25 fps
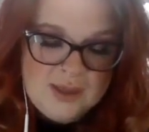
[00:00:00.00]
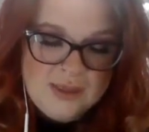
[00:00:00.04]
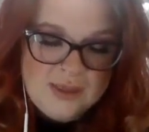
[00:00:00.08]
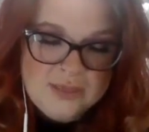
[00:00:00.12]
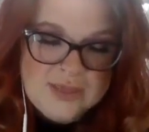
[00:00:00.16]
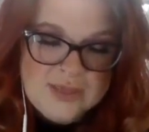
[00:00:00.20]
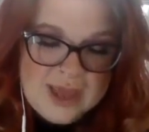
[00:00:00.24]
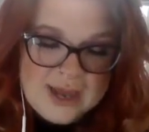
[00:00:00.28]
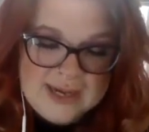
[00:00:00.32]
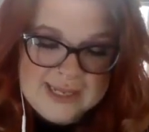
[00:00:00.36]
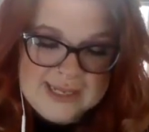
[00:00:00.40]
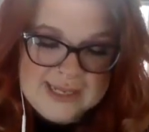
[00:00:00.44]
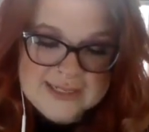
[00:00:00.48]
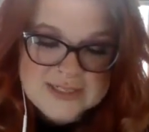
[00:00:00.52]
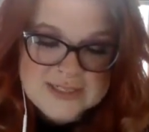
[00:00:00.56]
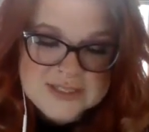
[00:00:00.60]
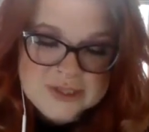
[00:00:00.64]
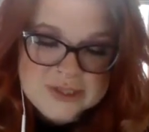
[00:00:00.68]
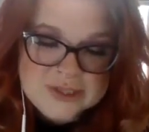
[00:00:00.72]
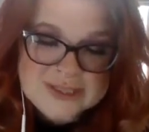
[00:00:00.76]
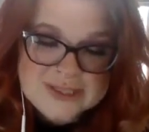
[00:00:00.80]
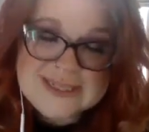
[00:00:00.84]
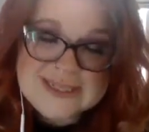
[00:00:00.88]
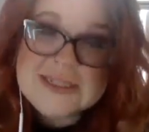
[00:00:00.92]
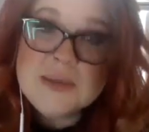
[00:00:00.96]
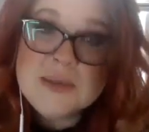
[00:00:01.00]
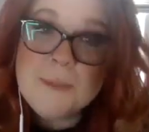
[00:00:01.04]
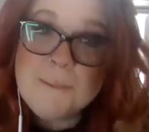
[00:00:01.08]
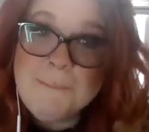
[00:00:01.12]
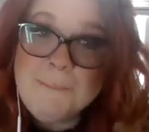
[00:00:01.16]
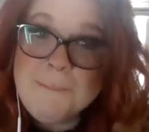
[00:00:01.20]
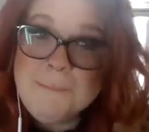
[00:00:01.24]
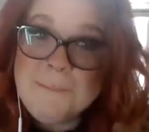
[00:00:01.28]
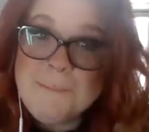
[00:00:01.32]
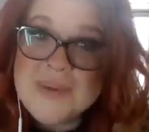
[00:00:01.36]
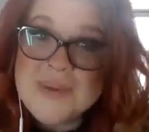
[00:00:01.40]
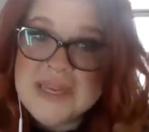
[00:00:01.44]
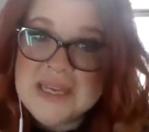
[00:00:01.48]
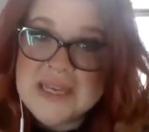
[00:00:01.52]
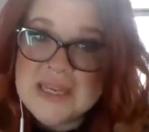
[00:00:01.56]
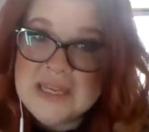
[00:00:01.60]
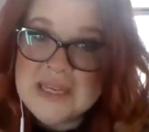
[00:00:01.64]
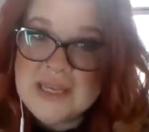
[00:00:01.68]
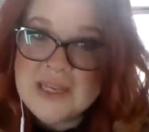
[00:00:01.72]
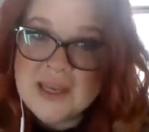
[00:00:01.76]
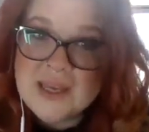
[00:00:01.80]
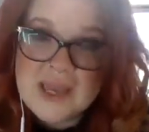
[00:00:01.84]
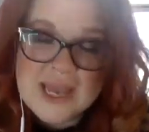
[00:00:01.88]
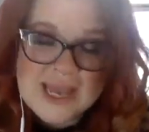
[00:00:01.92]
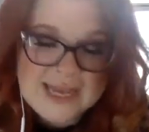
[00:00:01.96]
That answer is
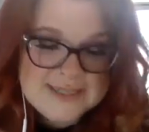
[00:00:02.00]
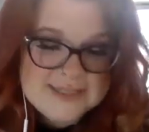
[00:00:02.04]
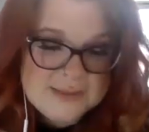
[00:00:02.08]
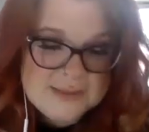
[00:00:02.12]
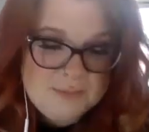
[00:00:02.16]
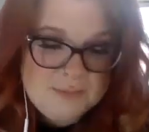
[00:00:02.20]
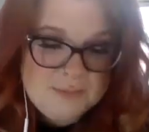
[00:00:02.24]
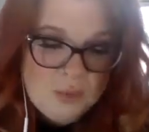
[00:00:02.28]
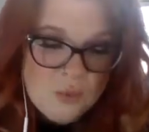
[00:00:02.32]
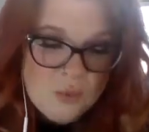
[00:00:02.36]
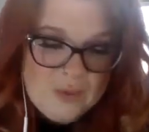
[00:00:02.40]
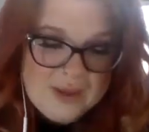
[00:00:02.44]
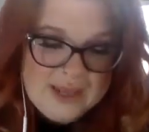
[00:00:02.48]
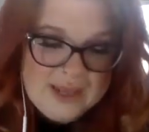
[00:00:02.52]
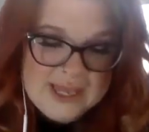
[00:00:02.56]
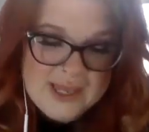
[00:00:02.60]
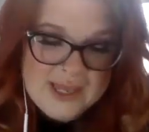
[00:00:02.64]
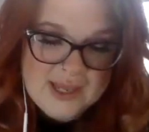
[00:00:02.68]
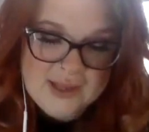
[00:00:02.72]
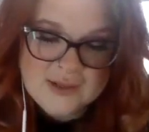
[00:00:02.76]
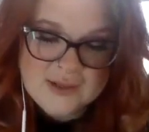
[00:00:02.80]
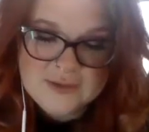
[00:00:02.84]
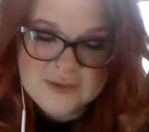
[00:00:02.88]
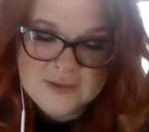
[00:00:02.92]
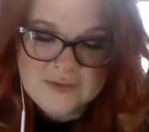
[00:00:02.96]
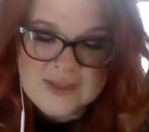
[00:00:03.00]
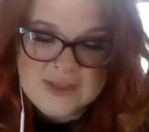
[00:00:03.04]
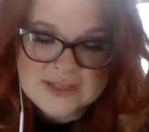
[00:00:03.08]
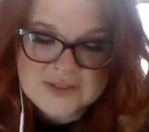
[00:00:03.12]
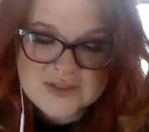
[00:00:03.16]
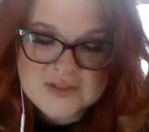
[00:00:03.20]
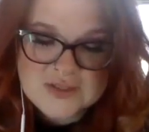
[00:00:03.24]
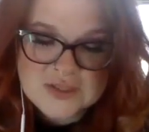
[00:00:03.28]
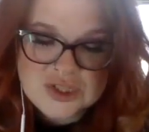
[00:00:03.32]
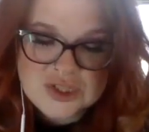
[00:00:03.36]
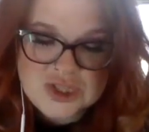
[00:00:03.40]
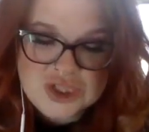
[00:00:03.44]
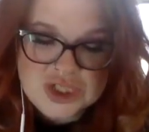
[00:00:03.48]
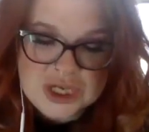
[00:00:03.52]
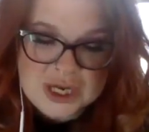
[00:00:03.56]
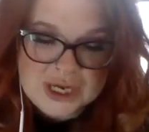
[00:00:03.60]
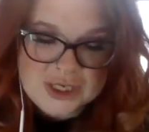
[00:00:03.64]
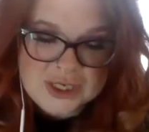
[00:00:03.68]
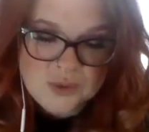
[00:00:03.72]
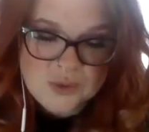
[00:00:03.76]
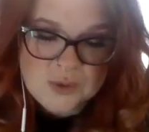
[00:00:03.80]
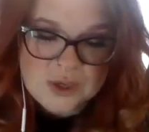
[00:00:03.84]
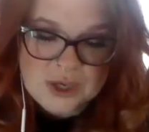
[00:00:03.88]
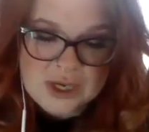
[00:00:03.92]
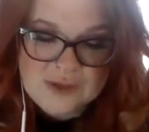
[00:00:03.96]
B as in boy. That's
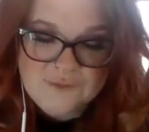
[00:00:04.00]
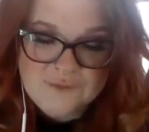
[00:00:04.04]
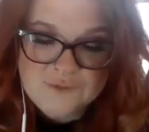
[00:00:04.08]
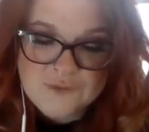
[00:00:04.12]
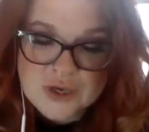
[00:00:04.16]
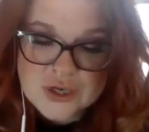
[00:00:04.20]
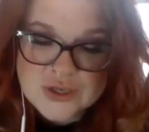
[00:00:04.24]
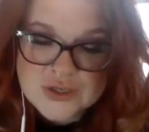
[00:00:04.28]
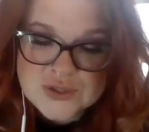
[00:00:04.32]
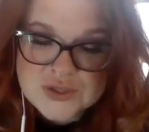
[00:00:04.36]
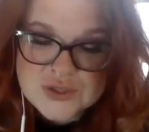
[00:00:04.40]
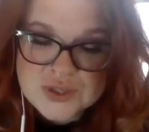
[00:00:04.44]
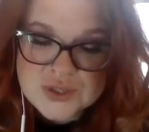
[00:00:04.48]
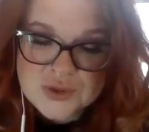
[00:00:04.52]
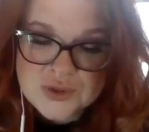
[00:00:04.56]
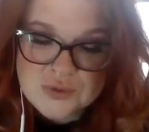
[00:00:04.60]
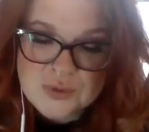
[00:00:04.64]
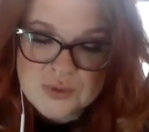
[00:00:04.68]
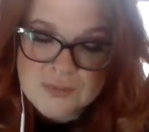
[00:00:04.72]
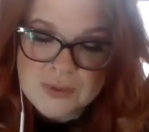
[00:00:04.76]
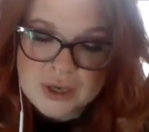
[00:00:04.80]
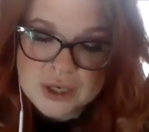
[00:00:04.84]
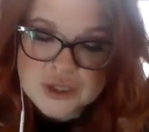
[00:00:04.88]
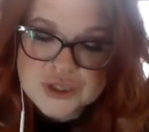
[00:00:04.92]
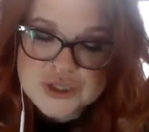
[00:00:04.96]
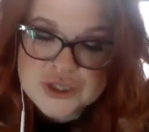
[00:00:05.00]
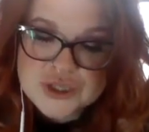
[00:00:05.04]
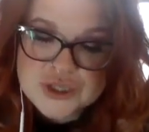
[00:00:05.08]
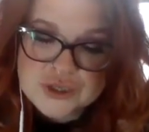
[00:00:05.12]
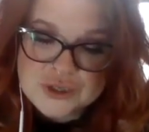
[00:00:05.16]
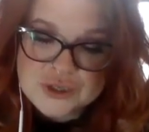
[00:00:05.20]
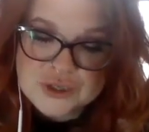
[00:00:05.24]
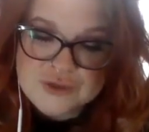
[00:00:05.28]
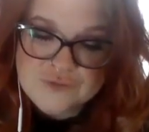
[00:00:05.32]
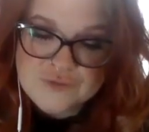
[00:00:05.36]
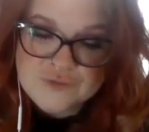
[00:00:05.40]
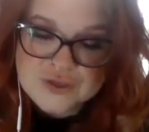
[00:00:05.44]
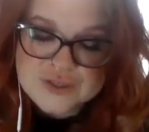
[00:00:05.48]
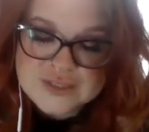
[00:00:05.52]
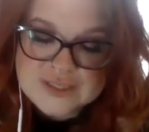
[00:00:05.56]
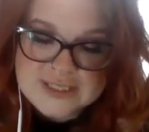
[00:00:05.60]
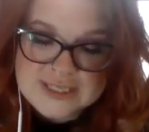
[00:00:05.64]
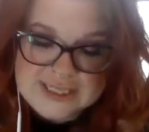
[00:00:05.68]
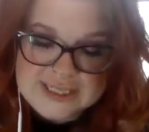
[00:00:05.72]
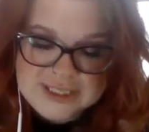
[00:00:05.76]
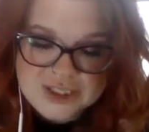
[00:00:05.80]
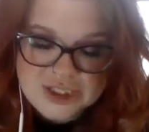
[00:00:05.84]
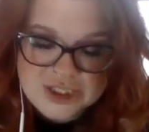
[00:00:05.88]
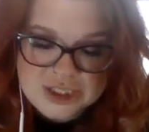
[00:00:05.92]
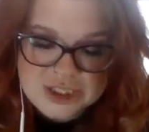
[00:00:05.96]
January 1st through March 31st
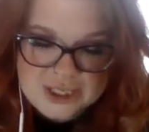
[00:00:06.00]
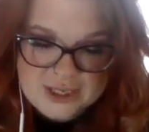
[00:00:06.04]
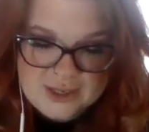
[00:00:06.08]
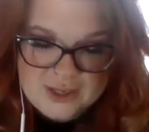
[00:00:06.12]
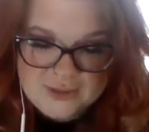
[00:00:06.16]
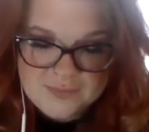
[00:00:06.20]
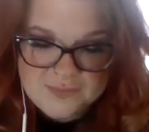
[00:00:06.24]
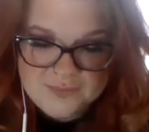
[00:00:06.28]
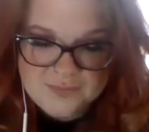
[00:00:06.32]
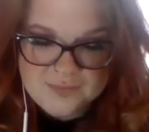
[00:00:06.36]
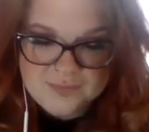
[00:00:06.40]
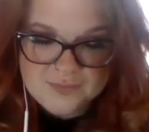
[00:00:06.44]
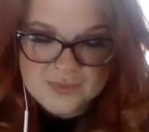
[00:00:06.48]
each year.